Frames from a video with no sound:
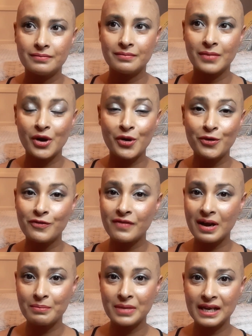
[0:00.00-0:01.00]
My whole
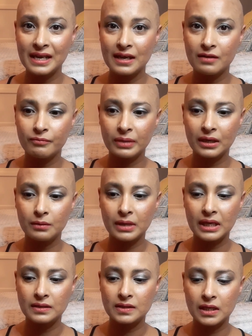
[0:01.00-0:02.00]
family have been
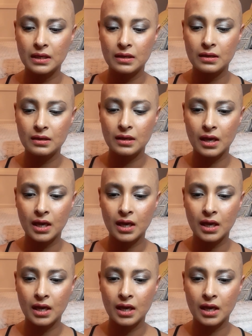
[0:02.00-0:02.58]
amazing.